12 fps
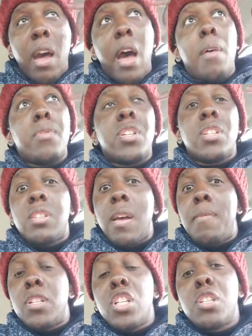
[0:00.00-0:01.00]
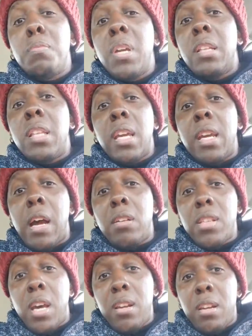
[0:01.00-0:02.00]
That was just me thinking
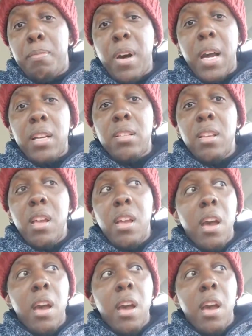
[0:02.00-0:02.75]
outside of the box.